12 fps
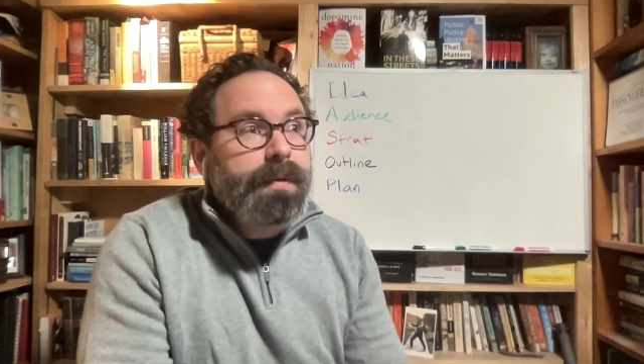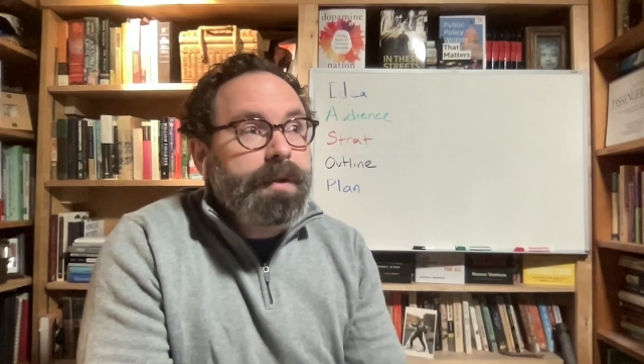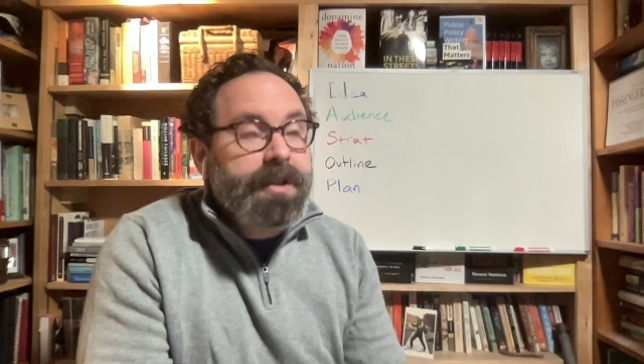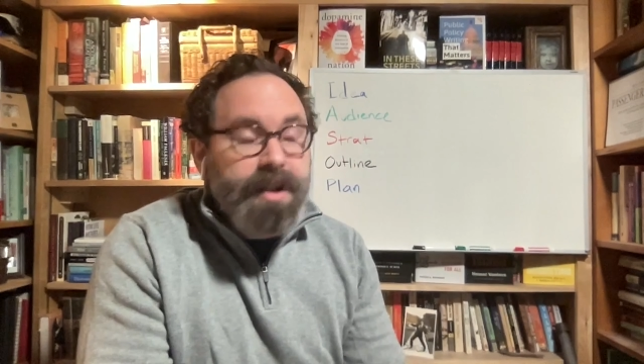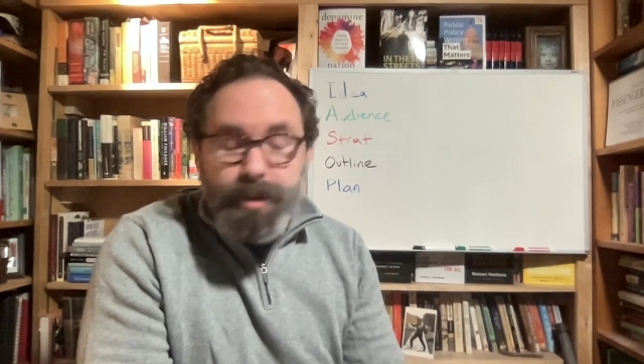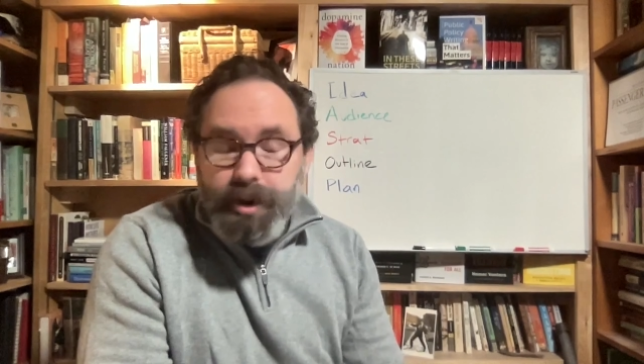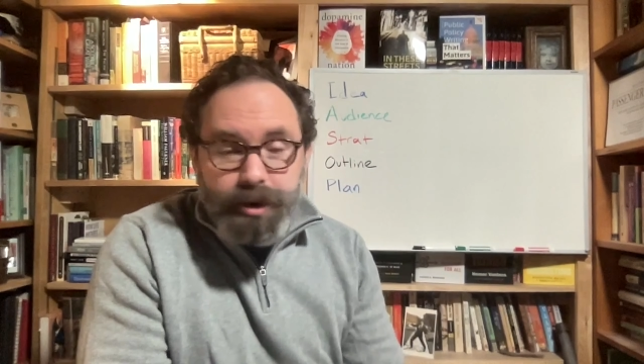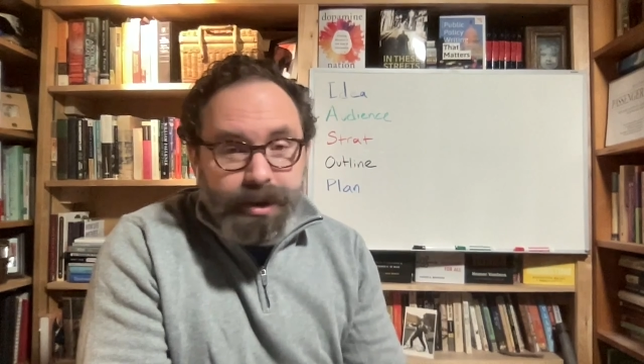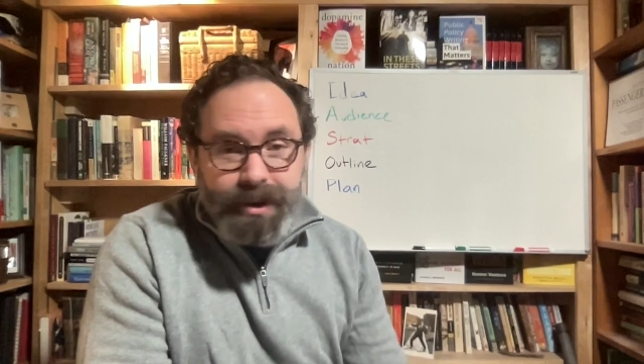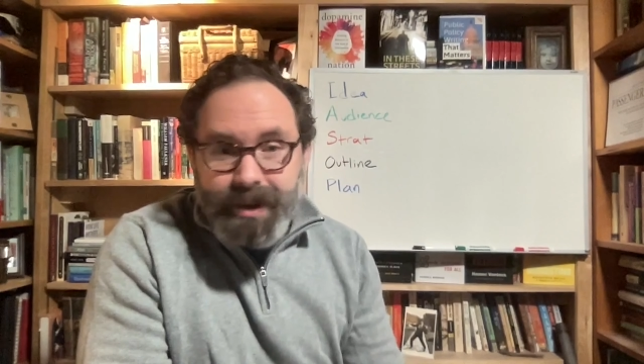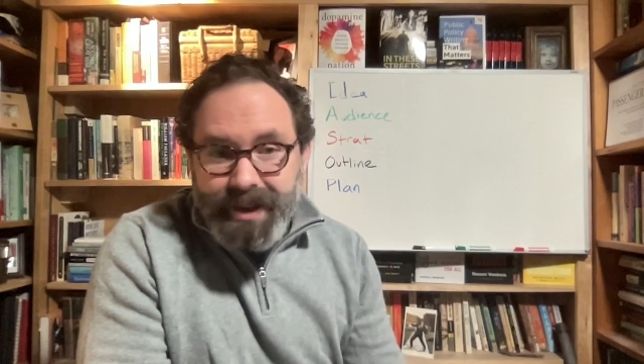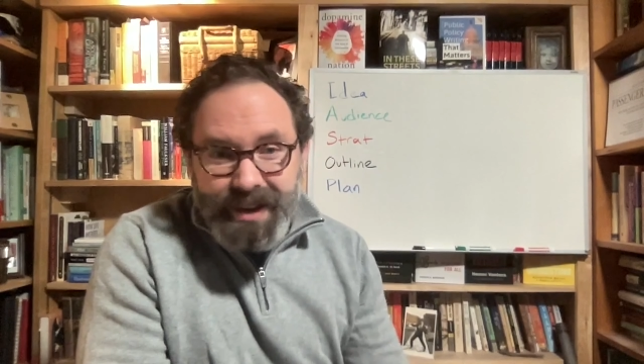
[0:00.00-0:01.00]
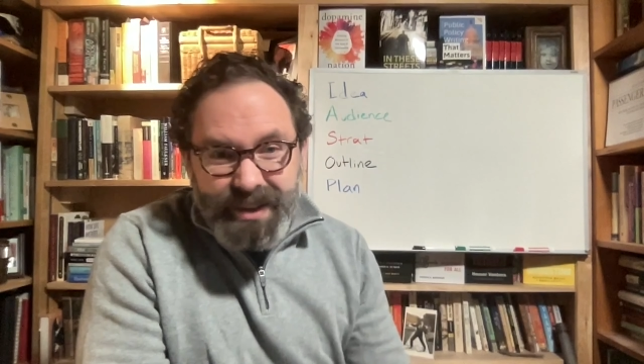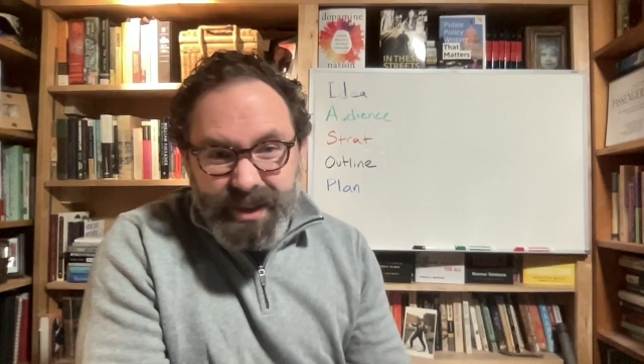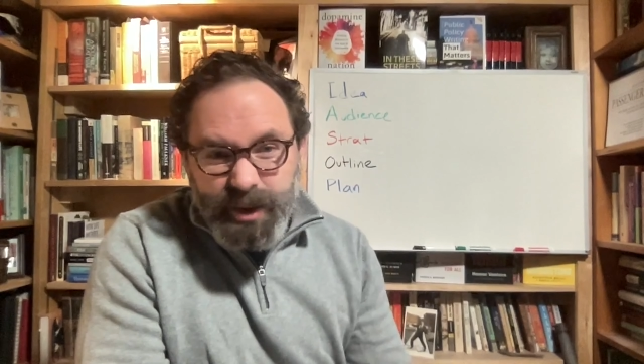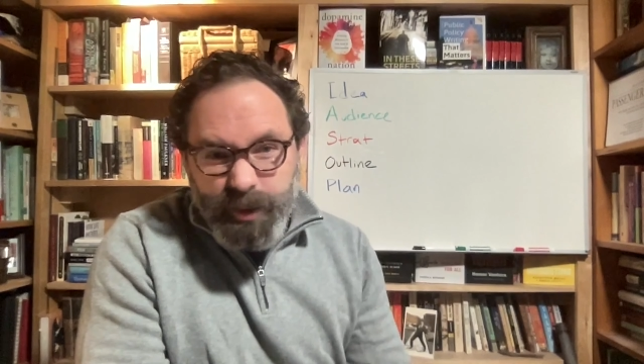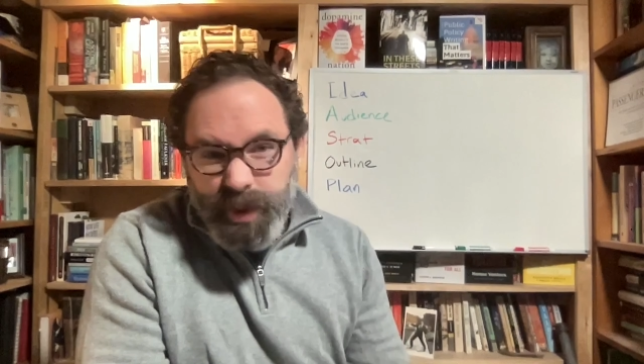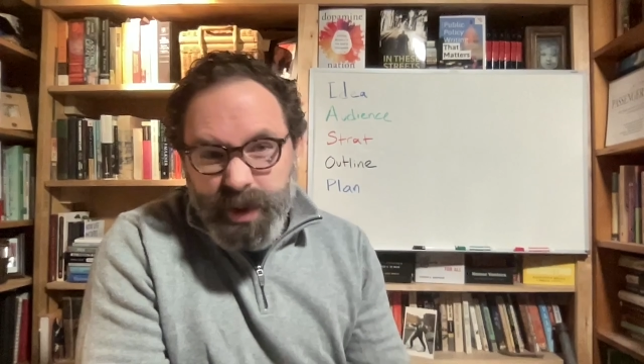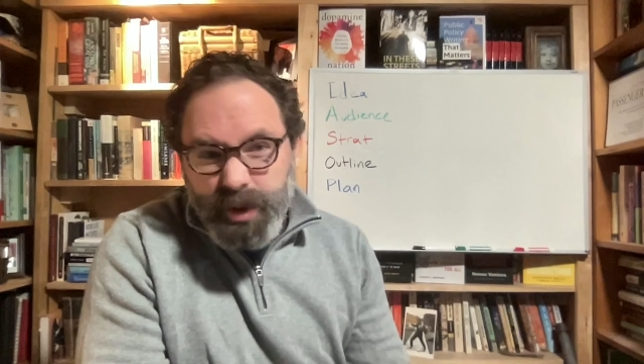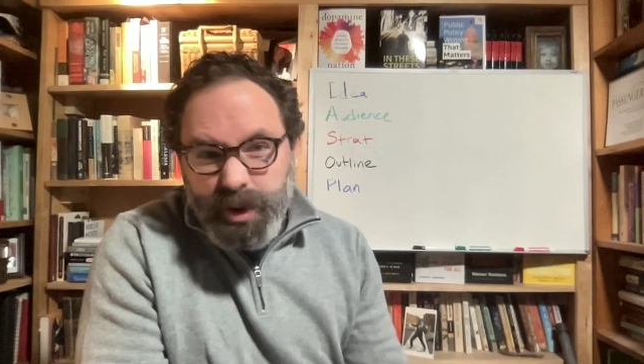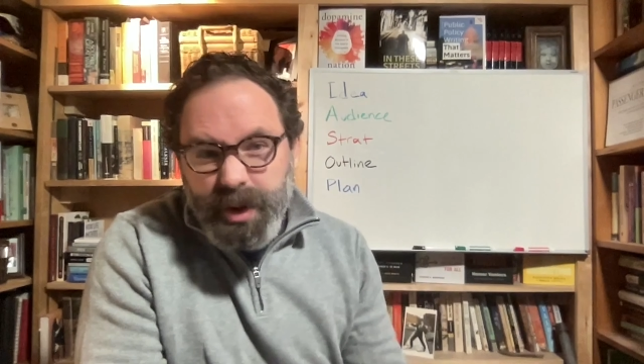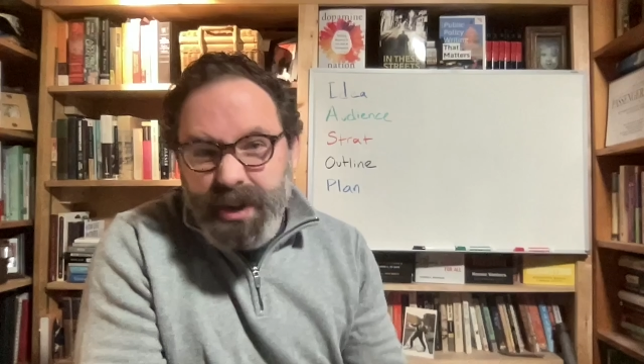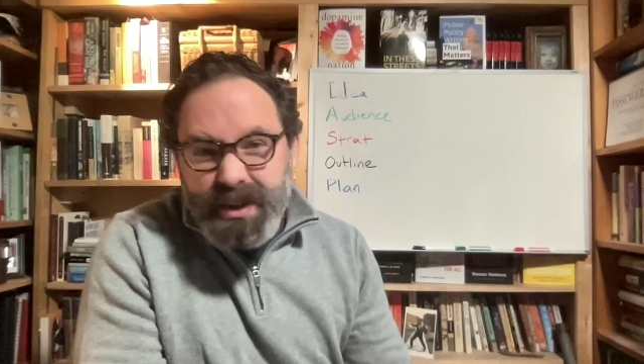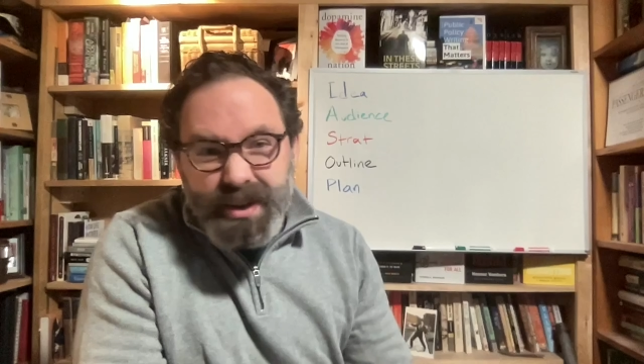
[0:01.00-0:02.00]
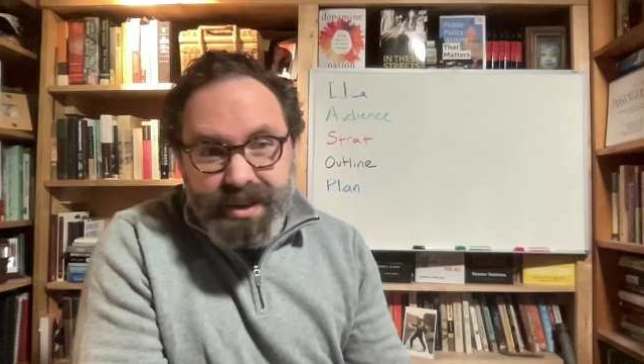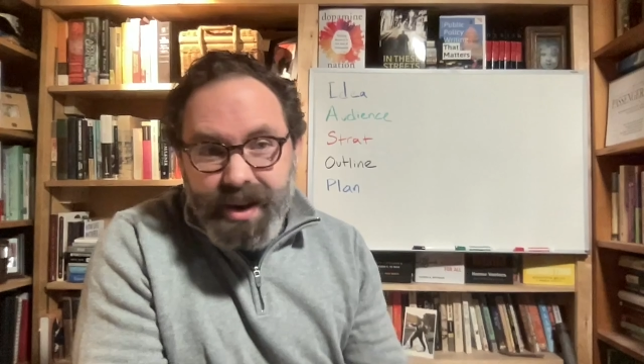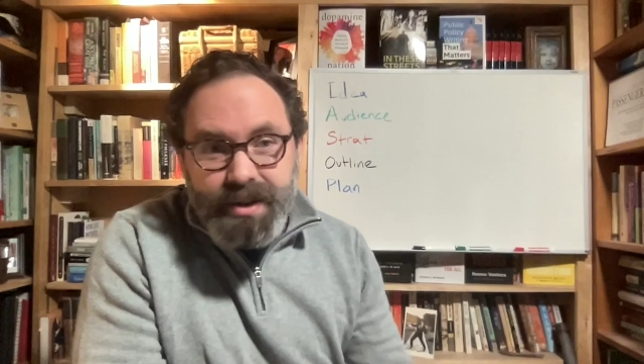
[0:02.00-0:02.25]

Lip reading: similar to the things that you've been learning since